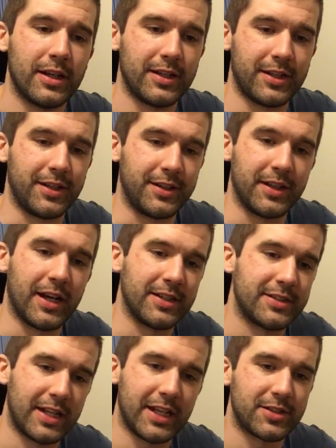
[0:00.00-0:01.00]
And
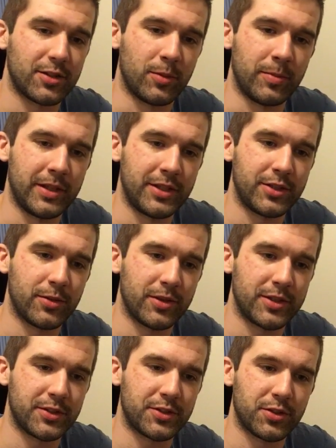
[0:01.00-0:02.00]
today's little
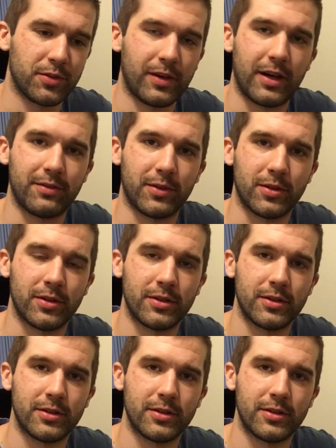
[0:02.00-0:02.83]
mini-series is survival.